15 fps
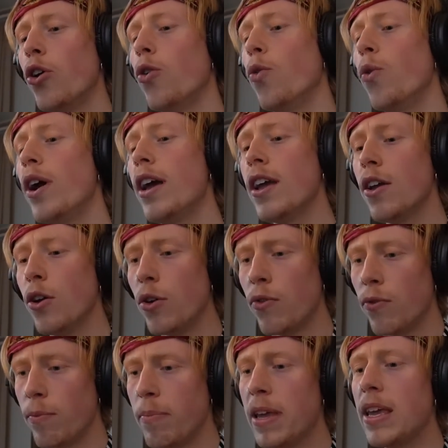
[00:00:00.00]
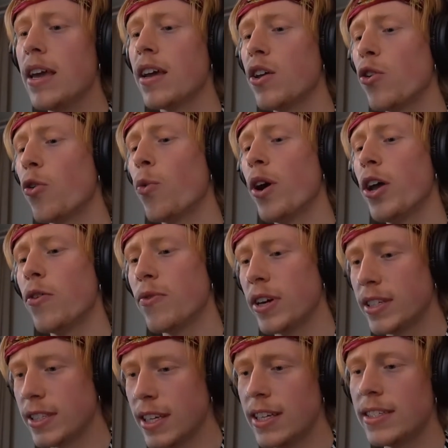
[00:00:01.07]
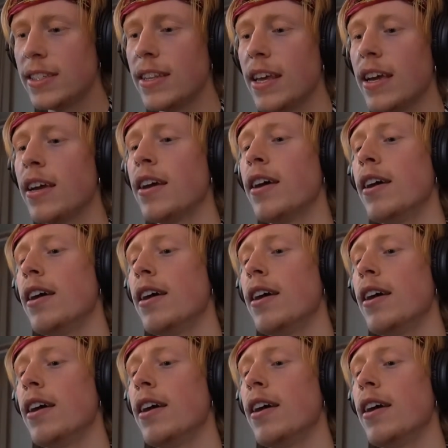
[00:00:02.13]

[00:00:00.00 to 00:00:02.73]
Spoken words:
way of being, your way of existing.